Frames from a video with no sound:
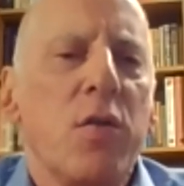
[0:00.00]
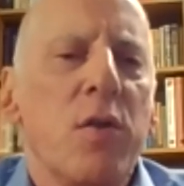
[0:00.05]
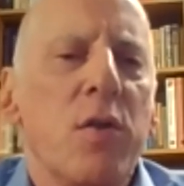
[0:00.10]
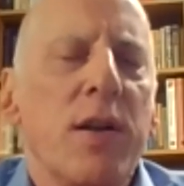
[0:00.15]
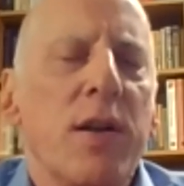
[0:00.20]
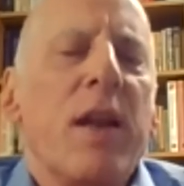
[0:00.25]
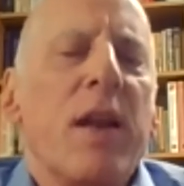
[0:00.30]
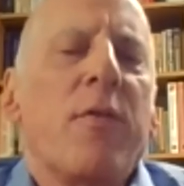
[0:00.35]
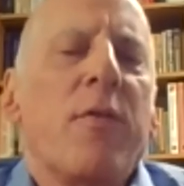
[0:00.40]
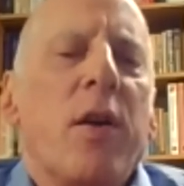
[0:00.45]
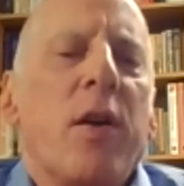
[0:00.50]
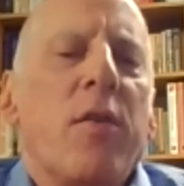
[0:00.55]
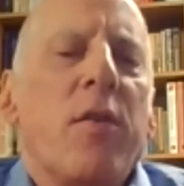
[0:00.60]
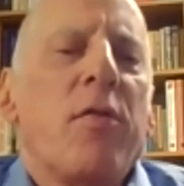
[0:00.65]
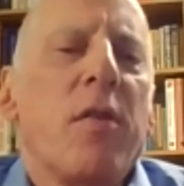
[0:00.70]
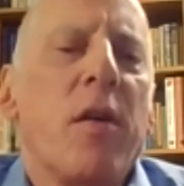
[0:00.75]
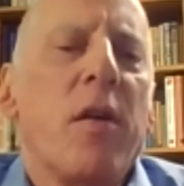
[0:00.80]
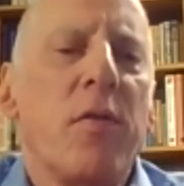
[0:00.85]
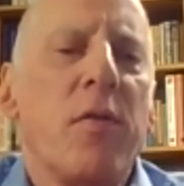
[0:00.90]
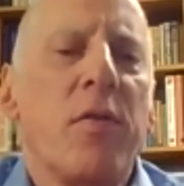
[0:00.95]
identify
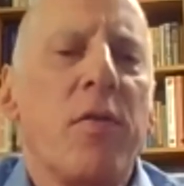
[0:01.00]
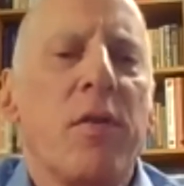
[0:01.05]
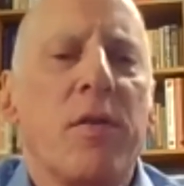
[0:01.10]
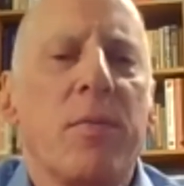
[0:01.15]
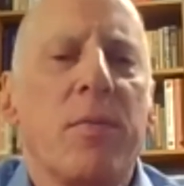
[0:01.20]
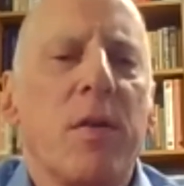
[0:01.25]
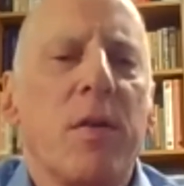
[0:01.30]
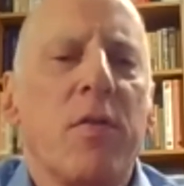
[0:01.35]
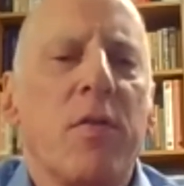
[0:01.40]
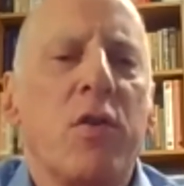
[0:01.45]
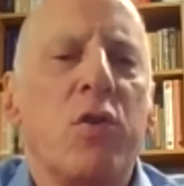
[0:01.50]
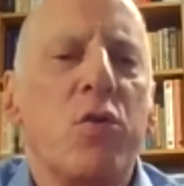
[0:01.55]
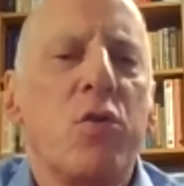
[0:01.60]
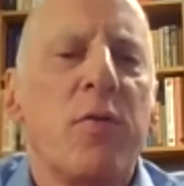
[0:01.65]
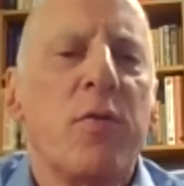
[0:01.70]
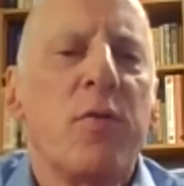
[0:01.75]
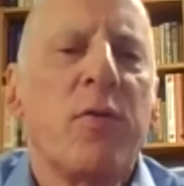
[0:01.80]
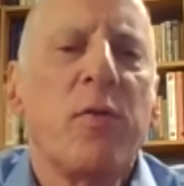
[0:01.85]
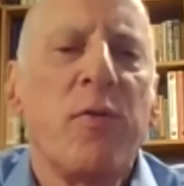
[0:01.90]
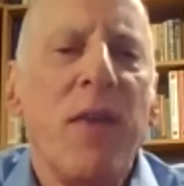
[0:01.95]
yourself as a
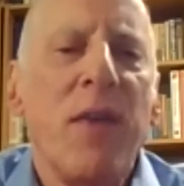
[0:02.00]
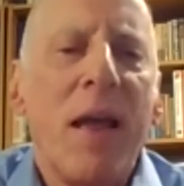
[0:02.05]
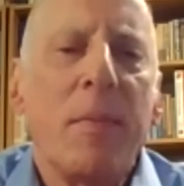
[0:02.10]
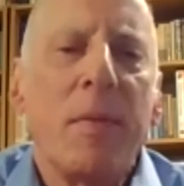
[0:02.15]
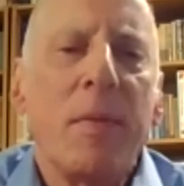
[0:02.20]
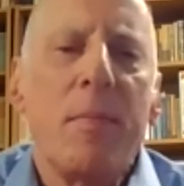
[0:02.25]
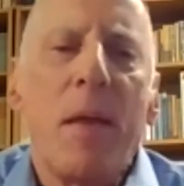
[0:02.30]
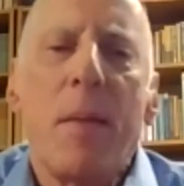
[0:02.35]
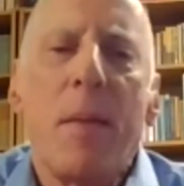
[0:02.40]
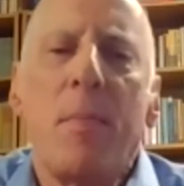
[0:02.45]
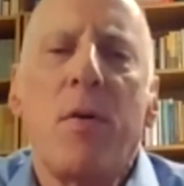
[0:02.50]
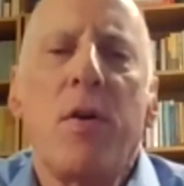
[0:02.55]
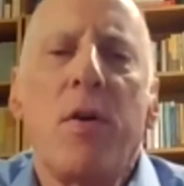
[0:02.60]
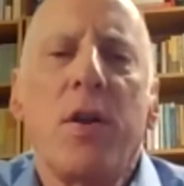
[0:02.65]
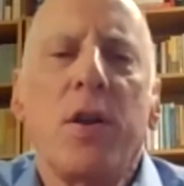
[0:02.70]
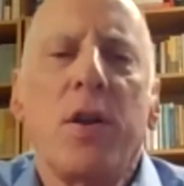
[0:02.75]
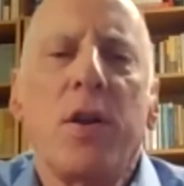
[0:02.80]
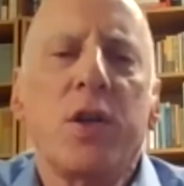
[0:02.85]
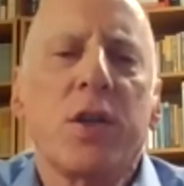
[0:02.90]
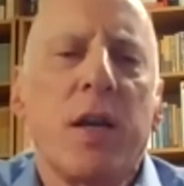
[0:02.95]
dutiful family member, and
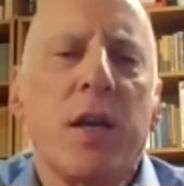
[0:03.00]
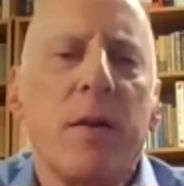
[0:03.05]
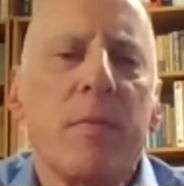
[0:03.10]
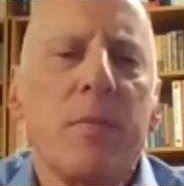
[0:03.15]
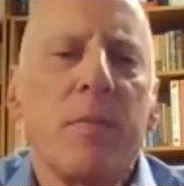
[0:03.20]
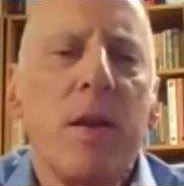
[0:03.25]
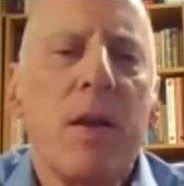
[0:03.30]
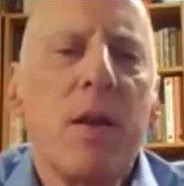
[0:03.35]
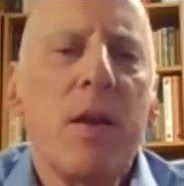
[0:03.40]
you just kind of